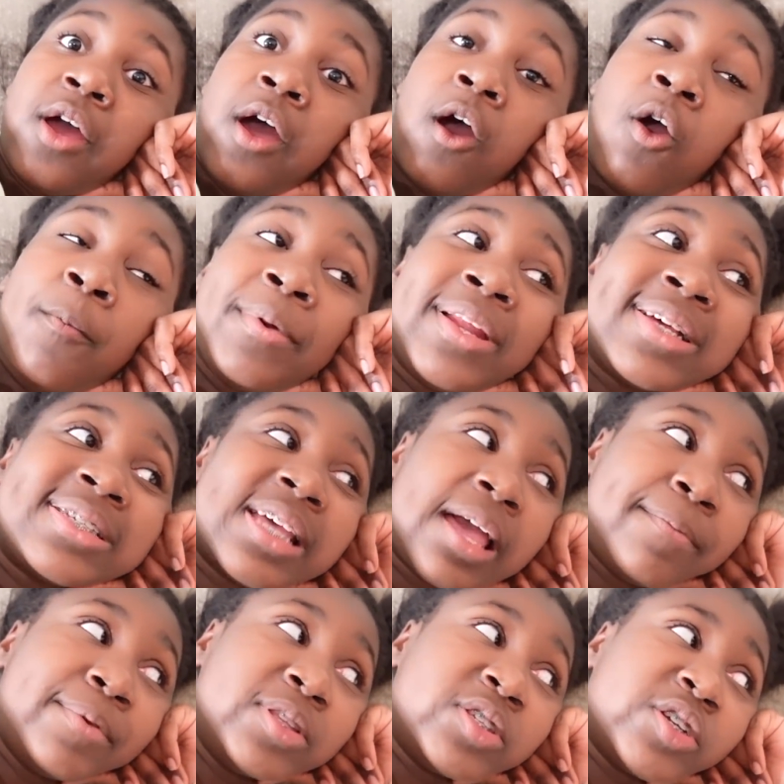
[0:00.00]
I hope it doesn't
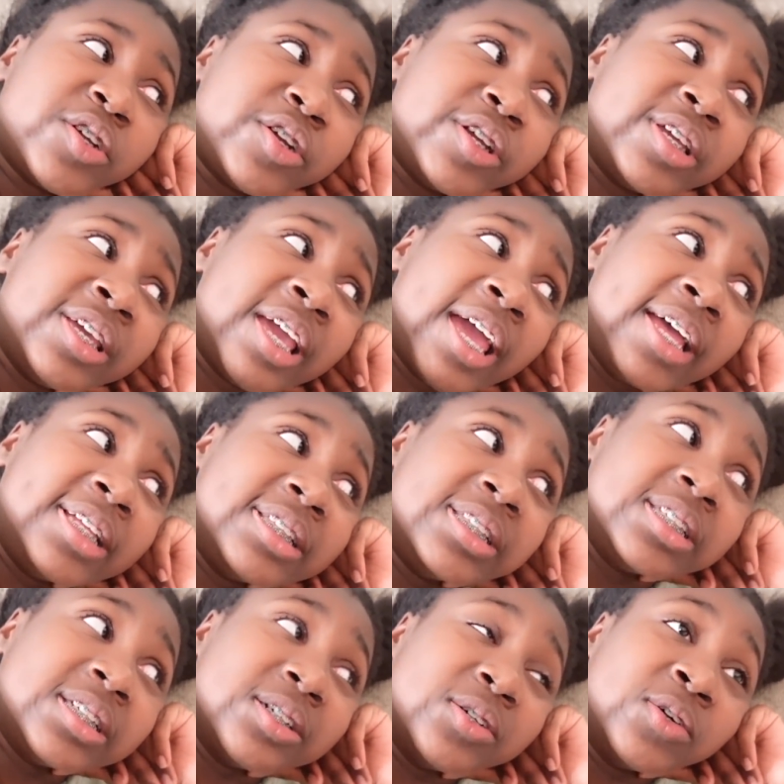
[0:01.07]
happen to her yet
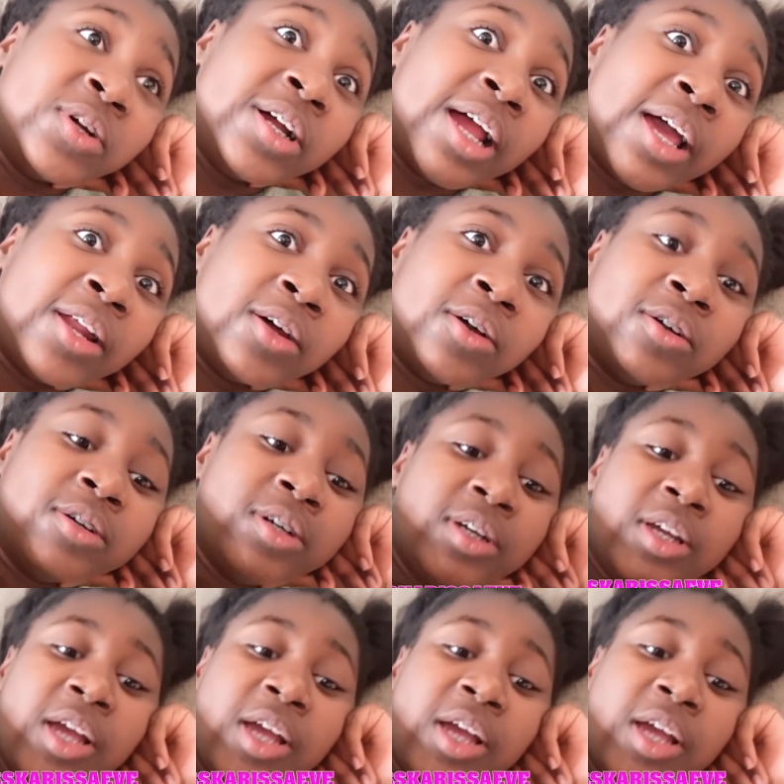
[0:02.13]
or at all.